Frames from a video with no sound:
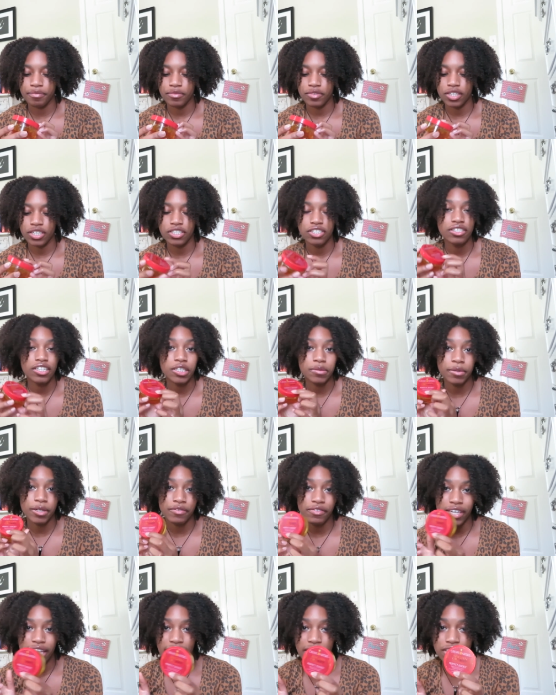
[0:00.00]
it just has
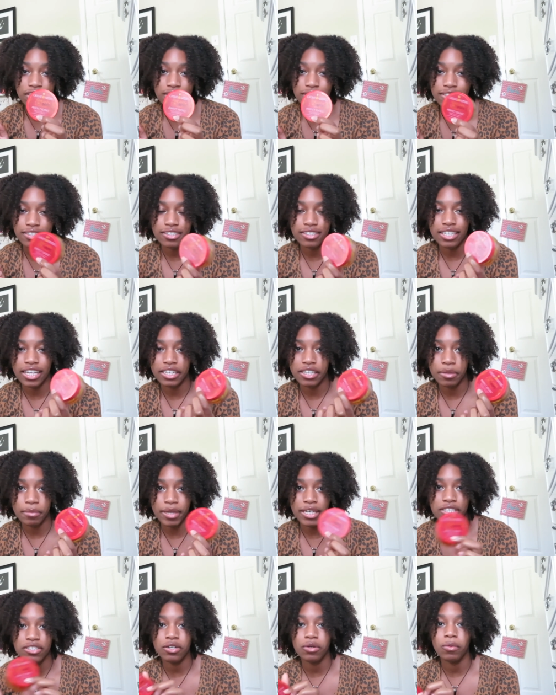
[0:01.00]
perfect edges. It's like the
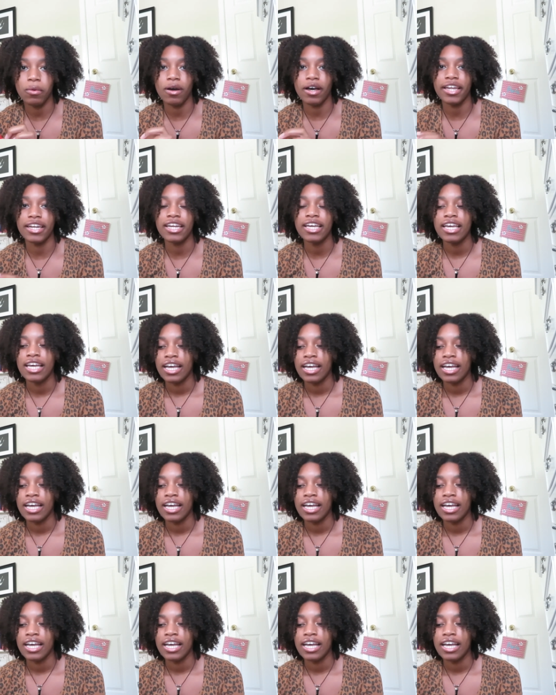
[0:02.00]
basic one.